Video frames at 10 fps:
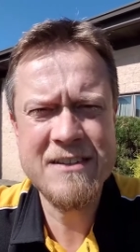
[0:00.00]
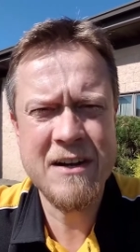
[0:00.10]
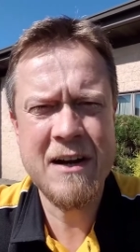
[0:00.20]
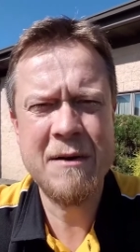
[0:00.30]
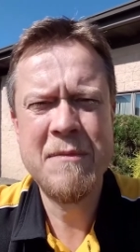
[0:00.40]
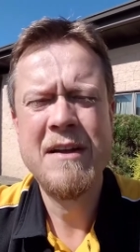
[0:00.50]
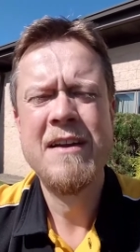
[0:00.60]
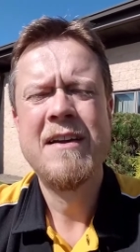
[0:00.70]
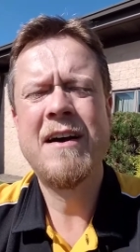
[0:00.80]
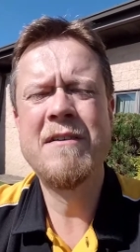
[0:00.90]
job
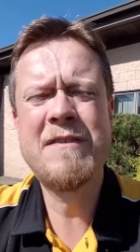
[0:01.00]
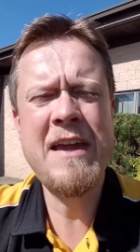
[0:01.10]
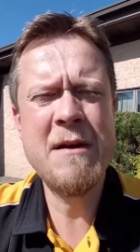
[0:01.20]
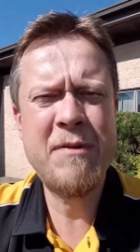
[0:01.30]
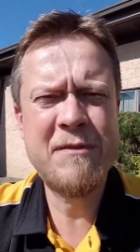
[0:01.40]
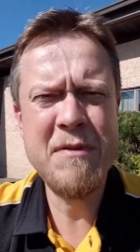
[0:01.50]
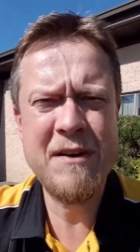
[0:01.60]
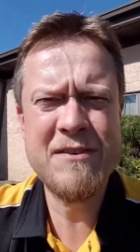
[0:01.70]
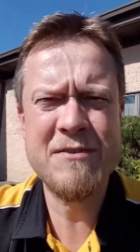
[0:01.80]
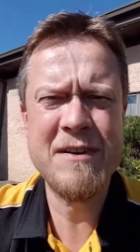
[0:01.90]
of campus
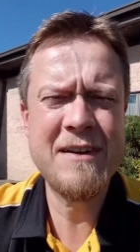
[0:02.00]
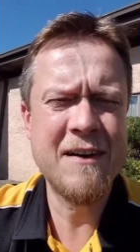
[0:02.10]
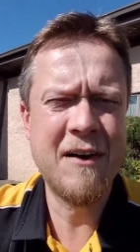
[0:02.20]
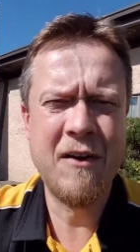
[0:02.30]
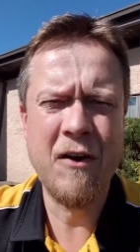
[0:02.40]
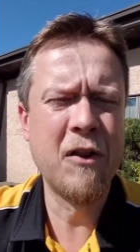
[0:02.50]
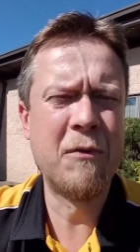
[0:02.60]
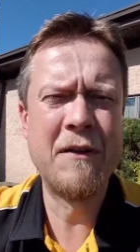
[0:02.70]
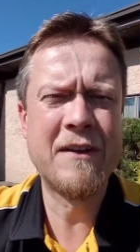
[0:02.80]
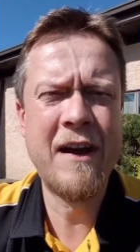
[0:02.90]
ministry uh, all
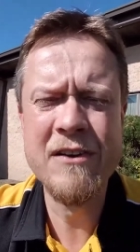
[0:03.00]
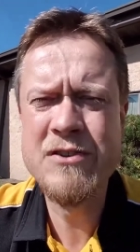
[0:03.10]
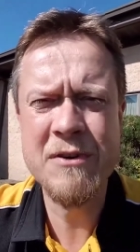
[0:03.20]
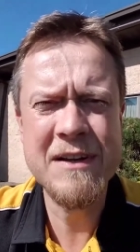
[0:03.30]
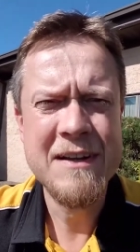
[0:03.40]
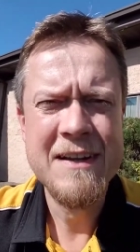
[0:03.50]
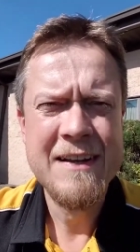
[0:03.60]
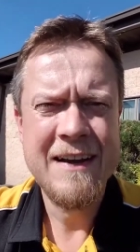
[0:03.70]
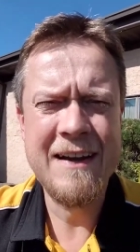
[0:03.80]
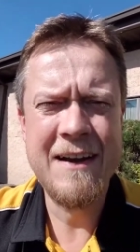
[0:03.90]
around the country.
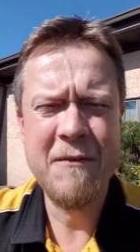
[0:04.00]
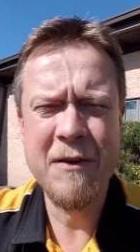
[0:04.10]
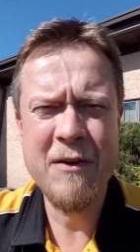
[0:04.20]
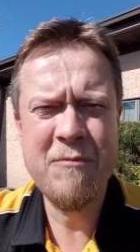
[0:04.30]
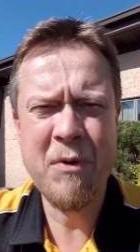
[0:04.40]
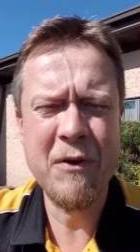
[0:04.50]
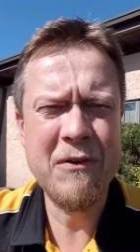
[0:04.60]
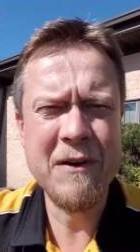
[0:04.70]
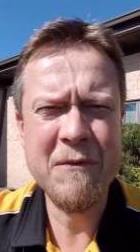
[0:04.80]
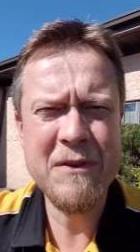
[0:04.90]
Uh, we love
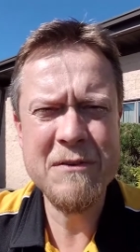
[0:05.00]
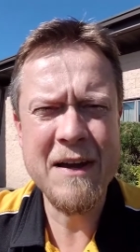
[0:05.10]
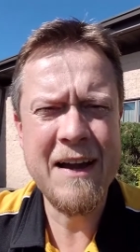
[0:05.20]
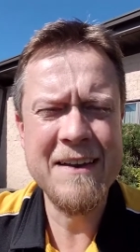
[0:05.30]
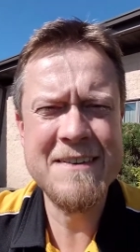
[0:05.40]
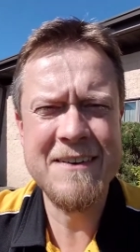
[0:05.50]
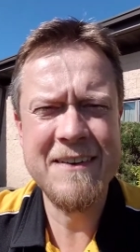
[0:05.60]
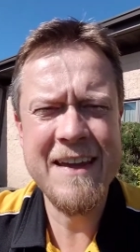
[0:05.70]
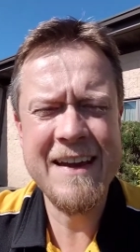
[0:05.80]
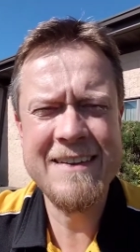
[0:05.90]
partnering with you guys
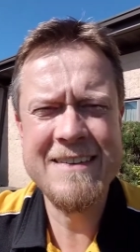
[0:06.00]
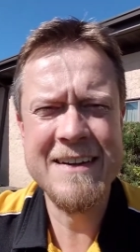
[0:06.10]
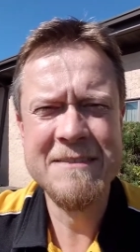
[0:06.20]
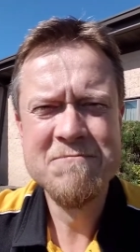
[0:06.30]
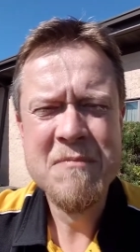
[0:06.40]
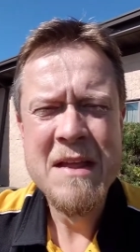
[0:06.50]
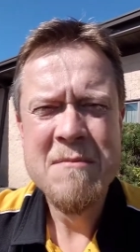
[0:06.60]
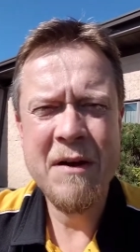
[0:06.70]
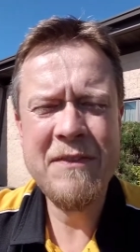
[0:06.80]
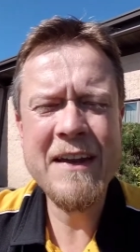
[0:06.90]
on that. Uh,
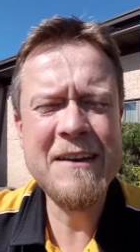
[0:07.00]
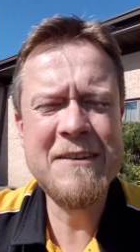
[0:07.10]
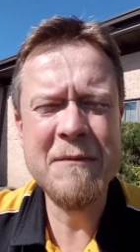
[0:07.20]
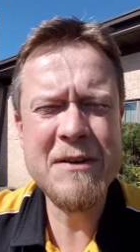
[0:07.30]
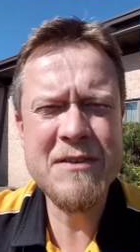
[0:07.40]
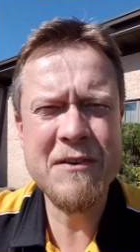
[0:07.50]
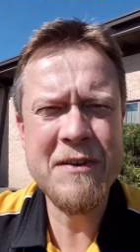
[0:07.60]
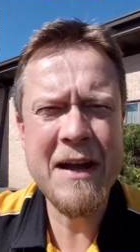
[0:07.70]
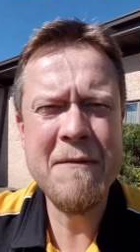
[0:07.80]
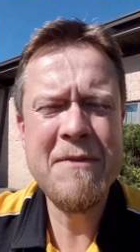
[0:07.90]
but thank you so much for your
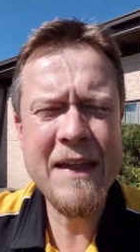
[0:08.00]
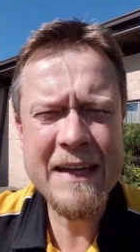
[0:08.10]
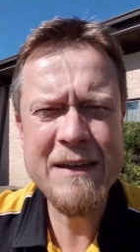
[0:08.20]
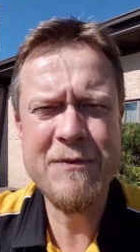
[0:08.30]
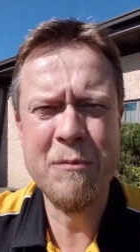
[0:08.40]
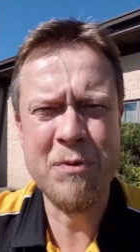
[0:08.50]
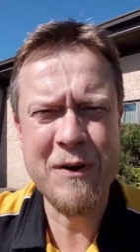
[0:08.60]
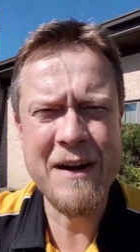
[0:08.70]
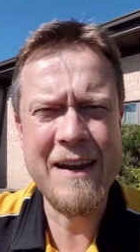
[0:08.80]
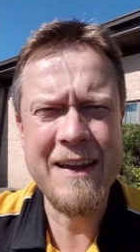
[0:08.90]
time. Thank you for
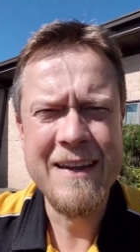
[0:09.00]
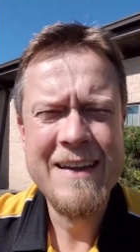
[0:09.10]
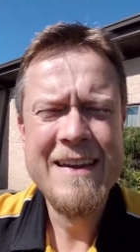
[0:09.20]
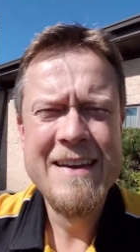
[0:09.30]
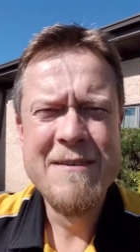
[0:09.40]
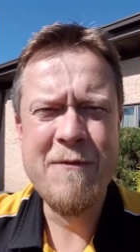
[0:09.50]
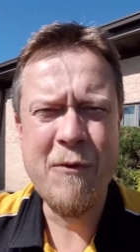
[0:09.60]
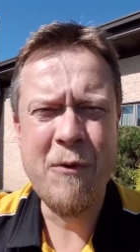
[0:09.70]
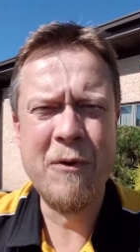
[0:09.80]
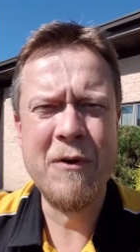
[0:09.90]
praying
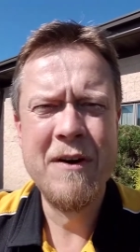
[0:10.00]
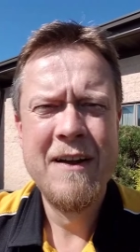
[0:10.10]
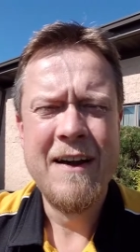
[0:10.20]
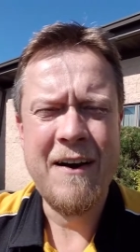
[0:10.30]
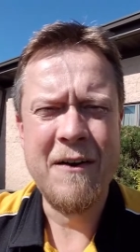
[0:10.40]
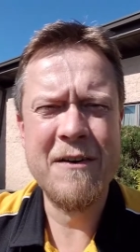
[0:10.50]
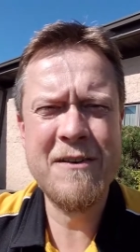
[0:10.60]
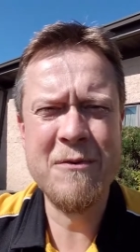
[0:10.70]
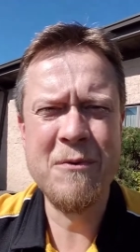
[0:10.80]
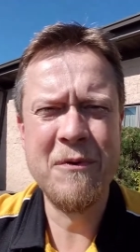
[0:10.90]
for our
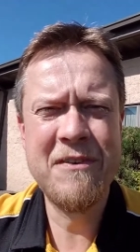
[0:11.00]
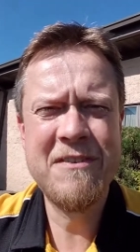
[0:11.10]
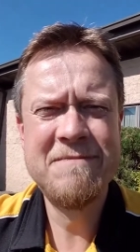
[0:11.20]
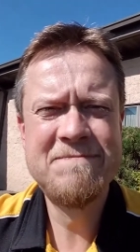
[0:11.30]
schools.